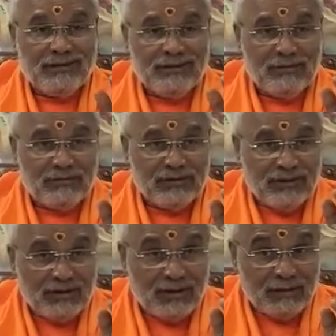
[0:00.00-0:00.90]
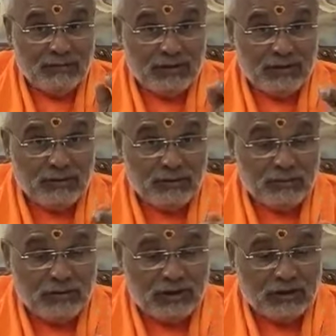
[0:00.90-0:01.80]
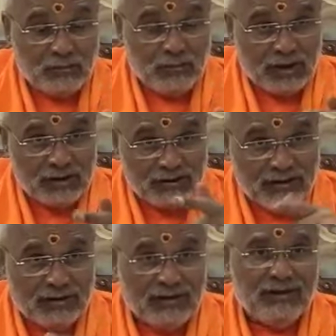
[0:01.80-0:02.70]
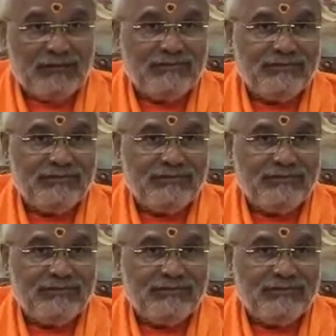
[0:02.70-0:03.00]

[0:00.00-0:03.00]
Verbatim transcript: Samshraya means you become ashrita.